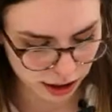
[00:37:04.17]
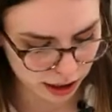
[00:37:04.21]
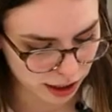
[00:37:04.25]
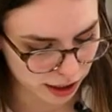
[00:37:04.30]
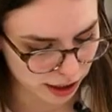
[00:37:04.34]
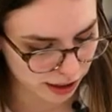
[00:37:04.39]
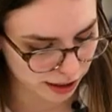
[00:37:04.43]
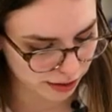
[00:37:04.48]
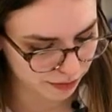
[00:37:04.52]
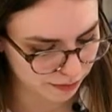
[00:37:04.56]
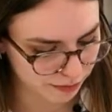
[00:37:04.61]

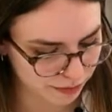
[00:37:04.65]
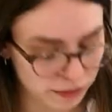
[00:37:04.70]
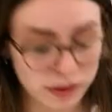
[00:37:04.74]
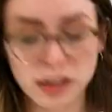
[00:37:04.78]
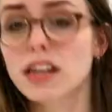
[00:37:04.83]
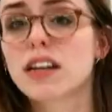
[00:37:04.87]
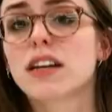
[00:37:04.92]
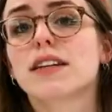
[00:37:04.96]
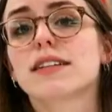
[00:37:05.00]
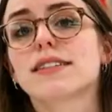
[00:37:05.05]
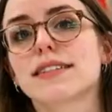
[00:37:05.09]
cut it.
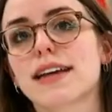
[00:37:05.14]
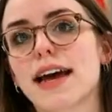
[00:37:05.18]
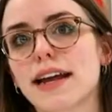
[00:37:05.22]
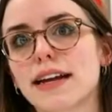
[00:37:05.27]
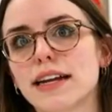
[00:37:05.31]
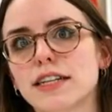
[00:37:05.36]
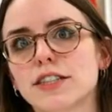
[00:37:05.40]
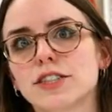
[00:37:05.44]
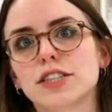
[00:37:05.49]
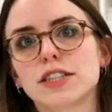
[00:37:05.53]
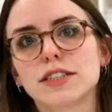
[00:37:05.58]
10
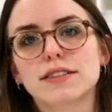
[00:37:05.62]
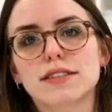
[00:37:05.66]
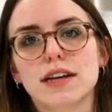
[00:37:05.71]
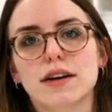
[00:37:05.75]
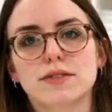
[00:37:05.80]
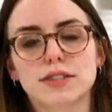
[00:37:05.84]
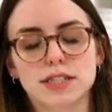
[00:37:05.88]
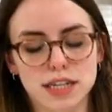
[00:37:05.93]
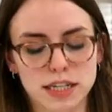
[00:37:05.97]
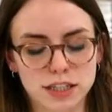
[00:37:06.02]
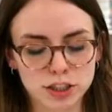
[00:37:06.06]
inches, I
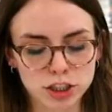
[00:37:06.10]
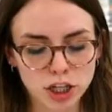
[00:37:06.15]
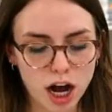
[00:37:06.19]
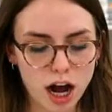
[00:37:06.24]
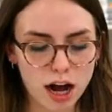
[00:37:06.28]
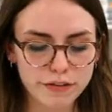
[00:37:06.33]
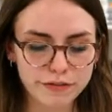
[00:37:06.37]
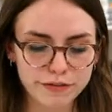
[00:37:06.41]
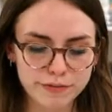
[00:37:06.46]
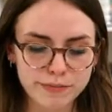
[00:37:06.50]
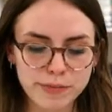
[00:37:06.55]
was an inch
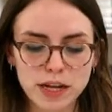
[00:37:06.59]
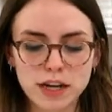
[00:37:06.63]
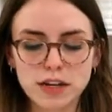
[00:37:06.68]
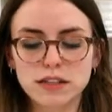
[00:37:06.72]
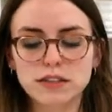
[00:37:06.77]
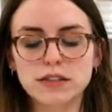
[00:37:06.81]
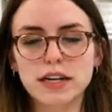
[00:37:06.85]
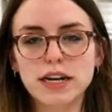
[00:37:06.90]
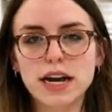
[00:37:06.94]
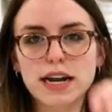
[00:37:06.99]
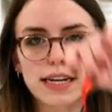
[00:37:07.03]
off.
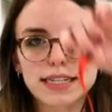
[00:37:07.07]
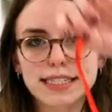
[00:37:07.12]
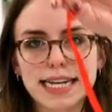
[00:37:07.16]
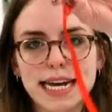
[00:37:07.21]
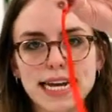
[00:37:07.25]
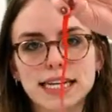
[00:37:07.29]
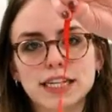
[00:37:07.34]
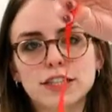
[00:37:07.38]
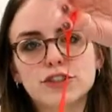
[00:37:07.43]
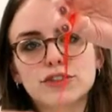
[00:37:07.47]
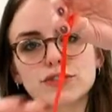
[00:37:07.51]
So I got a
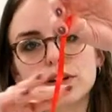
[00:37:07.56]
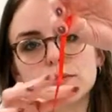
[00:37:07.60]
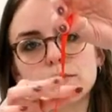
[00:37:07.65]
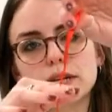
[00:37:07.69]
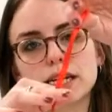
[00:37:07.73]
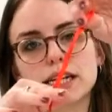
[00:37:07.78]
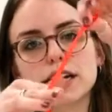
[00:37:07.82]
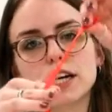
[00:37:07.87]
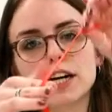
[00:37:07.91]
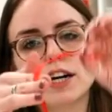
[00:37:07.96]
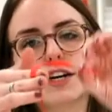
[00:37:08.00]
10 inch
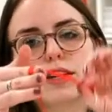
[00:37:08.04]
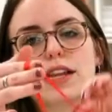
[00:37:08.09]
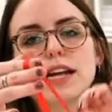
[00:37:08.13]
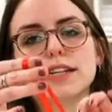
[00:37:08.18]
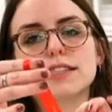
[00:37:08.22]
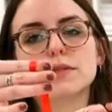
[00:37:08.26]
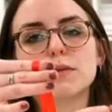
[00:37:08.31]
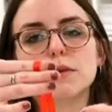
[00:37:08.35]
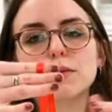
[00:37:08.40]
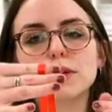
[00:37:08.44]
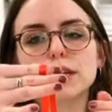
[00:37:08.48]
ribbon here.
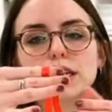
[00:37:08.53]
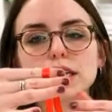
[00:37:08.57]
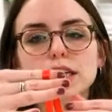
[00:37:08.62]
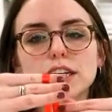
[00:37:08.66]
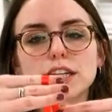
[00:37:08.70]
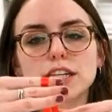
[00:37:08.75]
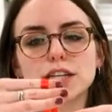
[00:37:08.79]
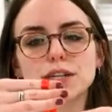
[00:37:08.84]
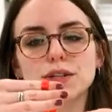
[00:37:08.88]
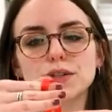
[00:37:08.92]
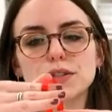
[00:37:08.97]
That's what we're
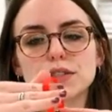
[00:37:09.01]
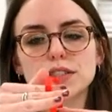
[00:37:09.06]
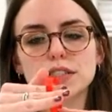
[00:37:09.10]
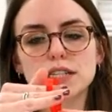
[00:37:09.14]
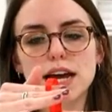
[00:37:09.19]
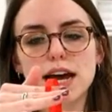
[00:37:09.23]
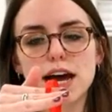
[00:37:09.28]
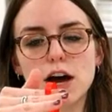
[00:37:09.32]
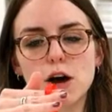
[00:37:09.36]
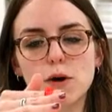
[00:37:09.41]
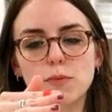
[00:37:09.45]
gonna use to
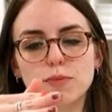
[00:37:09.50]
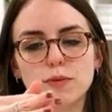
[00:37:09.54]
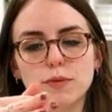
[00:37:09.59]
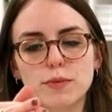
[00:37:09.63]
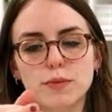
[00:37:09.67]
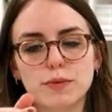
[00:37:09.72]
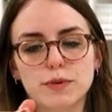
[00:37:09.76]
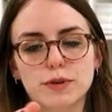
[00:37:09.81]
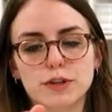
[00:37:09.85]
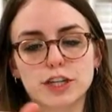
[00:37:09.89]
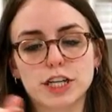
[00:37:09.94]

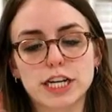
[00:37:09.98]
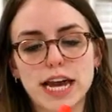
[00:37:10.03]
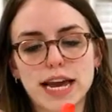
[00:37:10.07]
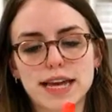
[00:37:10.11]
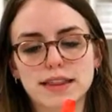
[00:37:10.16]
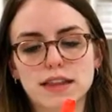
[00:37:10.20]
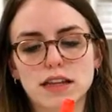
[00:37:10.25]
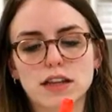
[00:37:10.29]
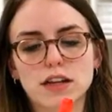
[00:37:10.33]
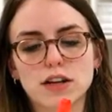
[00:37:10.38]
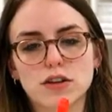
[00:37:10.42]
help
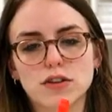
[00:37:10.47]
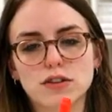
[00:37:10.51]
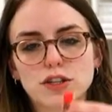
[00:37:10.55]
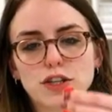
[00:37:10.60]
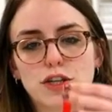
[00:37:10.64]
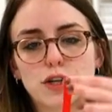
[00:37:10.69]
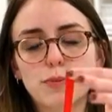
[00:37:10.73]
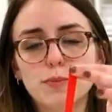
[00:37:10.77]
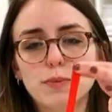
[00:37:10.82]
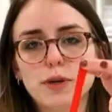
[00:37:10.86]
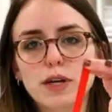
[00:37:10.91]
create the little
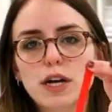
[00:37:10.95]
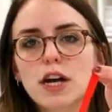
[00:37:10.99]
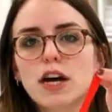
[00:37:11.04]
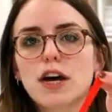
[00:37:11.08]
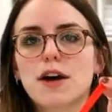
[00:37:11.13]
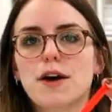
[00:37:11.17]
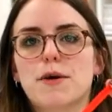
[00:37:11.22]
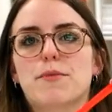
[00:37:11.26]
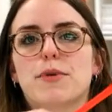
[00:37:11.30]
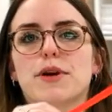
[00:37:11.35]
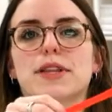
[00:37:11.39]
loop.
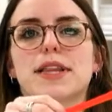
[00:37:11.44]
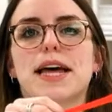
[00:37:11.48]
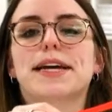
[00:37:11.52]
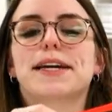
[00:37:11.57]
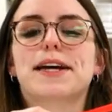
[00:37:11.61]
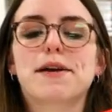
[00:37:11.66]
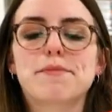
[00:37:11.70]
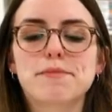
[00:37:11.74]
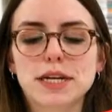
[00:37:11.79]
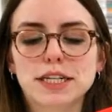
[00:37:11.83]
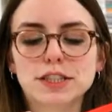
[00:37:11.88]
But like
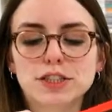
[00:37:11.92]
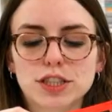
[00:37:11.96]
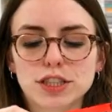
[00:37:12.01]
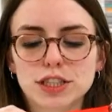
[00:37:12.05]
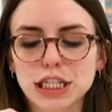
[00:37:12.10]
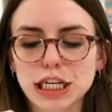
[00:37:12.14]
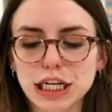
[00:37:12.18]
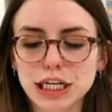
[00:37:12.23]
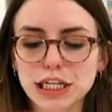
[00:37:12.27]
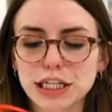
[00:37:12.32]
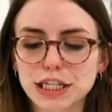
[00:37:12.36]
I mentioned
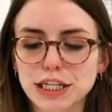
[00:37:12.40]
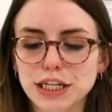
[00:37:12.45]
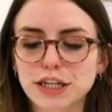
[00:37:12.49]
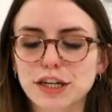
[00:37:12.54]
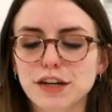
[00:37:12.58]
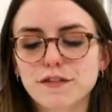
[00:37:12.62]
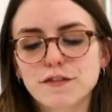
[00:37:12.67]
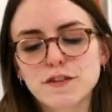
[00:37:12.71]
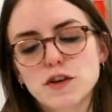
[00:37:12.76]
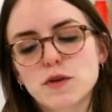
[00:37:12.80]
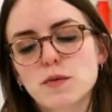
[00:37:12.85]
earlier,
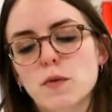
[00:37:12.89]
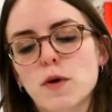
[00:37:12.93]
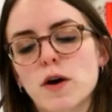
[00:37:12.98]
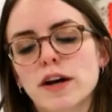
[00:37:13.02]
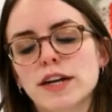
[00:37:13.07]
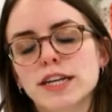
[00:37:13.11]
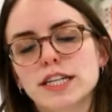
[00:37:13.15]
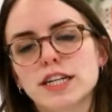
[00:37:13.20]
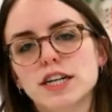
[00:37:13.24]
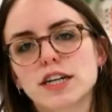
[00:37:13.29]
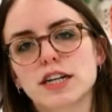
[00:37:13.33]
if you
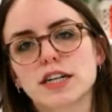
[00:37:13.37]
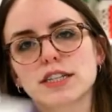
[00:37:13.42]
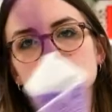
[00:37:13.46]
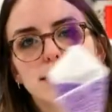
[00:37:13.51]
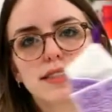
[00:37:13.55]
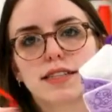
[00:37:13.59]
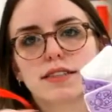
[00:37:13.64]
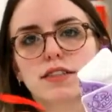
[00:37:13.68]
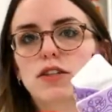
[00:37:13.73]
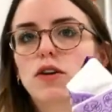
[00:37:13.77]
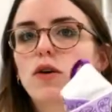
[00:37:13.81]
want your
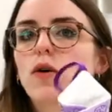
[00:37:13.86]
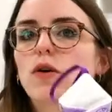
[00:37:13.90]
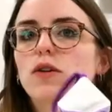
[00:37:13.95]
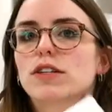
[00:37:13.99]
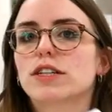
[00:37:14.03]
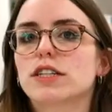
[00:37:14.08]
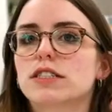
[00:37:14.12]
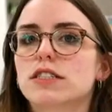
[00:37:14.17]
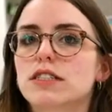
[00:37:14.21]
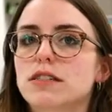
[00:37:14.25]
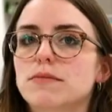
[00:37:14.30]
scissor
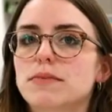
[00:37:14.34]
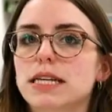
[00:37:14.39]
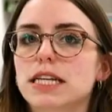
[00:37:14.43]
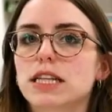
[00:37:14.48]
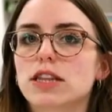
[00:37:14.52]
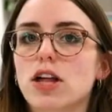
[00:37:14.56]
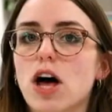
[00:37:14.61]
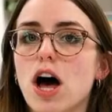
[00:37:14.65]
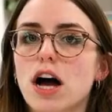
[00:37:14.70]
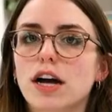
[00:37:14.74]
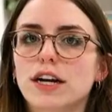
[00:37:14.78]
holder to be
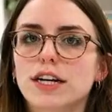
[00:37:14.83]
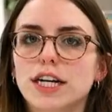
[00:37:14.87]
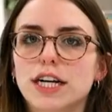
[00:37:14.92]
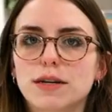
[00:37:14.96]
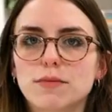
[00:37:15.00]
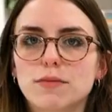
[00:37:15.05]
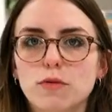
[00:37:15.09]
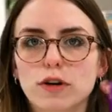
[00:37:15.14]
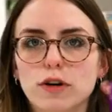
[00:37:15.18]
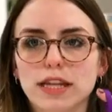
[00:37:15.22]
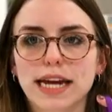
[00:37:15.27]
longer,
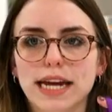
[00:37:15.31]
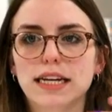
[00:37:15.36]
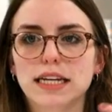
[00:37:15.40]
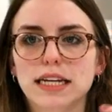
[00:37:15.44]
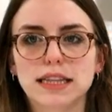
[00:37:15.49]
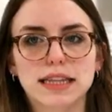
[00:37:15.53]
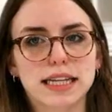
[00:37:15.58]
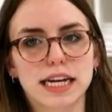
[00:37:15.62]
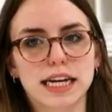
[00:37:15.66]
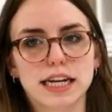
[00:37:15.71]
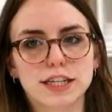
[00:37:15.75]
more like a
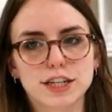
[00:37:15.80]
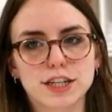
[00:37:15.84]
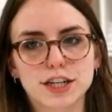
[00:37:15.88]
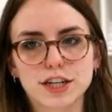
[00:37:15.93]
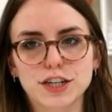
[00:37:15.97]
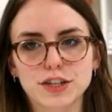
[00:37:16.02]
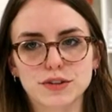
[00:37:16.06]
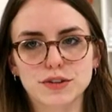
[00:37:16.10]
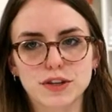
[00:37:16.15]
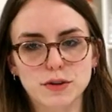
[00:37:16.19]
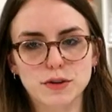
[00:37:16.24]

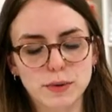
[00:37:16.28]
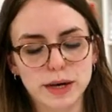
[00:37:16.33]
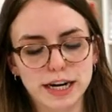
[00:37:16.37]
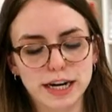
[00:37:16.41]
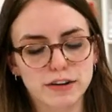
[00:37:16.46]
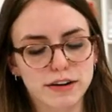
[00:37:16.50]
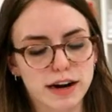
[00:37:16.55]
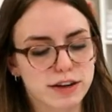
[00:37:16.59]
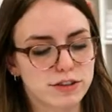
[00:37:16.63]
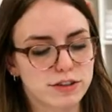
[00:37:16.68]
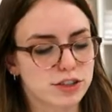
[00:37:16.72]
lanyard you could
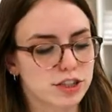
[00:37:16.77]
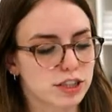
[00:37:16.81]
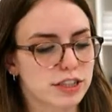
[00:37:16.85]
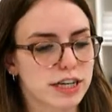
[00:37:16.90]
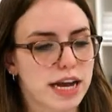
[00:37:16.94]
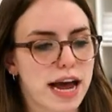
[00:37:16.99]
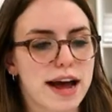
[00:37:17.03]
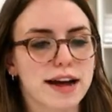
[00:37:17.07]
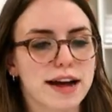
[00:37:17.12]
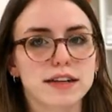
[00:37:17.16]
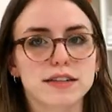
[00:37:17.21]
wear around your
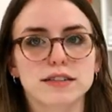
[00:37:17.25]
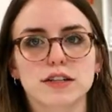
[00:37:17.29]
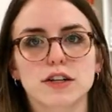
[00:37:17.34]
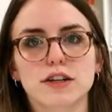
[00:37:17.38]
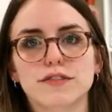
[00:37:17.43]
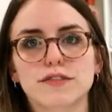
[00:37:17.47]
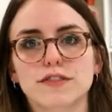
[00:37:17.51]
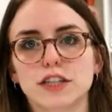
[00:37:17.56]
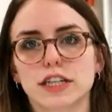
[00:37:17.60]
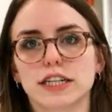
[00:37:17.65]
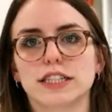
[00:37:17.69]
neck, so
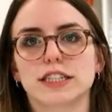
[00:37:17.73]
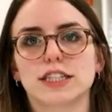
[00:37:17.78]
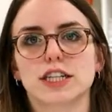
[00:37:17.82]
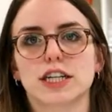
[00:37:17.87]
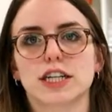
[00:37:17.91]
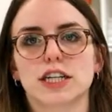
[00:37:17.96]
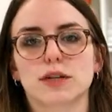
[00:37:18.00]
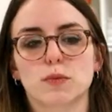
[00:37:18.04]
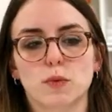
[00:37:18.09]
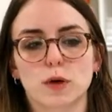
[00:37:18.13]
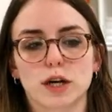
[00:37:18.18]
if you're in
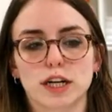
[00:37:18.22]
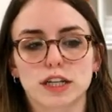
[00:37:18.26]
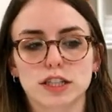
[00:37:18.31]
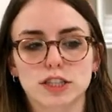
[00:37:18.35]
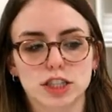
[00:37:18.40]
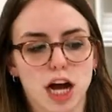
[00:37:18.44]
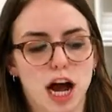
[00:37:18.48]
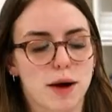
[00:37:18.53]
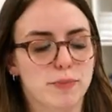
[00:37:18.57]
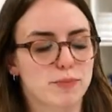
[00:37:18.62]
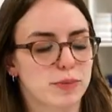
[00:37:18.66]
your
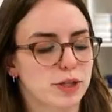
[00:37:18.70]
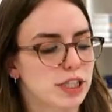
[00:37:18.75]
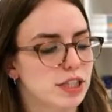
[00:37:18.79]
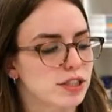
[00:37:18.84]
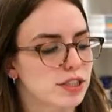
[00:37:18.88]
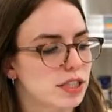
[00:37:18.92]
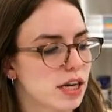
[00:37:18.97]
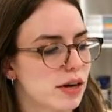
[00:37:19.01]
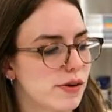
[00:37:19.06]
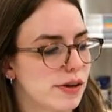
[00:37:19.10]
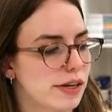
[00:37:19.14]
workshop or your
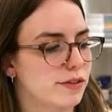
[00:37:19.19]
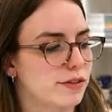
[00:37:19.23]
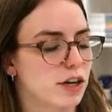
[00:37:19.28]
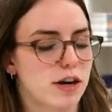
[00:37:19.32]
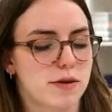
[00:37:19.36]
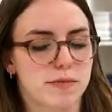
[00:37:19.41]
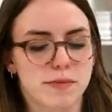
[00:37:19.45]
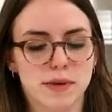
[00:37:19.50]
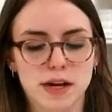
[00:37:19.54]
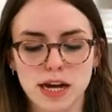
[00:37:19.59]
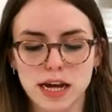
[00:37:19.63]
sewing
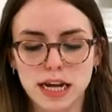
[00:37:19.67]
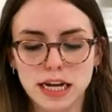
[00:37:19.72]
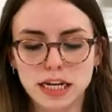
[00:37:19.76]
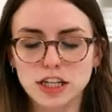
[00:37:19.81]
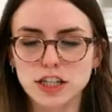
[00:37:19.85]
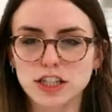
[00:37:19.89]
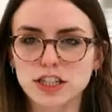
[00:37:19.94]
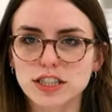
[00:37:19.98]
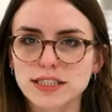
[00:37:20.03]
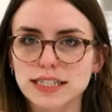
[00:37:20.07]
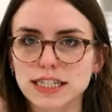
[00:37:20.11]
room,
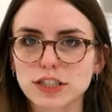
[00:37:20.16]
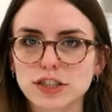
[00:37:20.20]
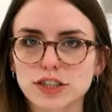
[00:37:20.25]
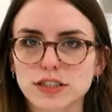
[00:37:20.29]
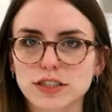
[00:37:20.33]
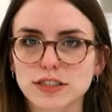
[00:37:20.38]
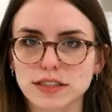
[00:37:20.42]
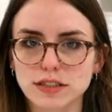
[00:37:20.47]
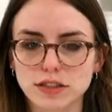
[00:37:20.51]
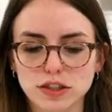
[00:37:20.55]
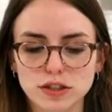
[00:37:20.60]
you just need your
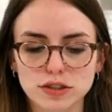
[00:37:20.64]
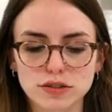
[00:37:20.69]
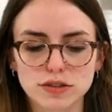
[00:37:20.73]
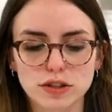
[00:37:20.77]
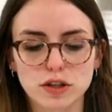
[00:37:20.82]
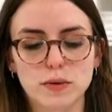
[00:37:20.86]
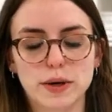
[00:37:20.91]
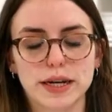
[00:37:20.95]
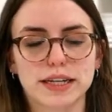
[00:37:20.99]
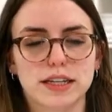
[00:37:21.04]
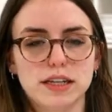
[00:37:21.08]
scissors real
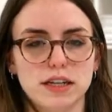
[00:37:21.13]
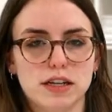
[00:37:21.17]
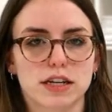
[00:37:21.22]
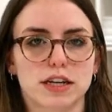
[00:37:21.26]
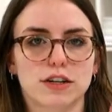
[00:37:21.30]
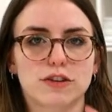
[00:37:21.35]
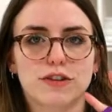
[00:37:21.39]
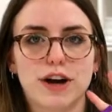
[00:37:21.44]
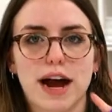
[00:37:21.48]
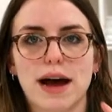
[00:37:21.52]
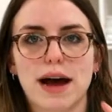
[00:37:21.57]
quick, you
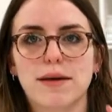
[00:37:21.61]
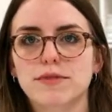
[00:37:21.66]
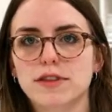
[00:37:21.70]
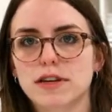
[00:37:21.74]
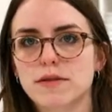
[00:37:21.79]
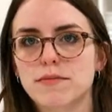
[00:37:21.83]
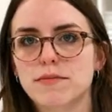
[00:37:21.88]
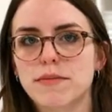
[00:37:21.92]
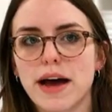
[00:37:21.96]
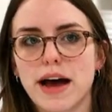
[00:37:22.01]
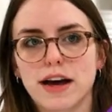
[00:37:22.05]
can grab
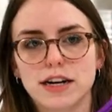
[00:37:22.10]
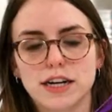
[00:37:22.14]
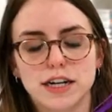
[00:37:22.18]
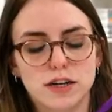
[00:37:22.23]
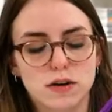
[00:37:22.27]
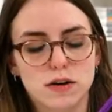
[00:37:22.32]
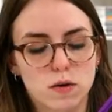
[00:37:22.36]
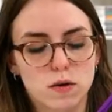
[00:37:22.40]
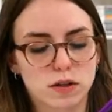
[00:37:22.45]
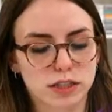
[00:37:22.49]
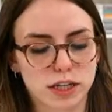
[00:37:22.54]
them out of
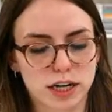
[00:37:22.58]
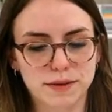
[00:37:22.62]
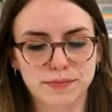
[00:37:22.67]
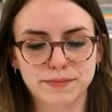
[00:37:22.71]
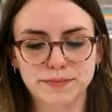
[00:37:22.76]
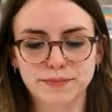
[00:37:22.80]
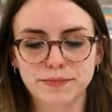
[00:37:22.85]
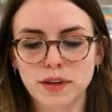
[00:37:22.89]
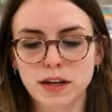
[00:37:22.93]
your holder.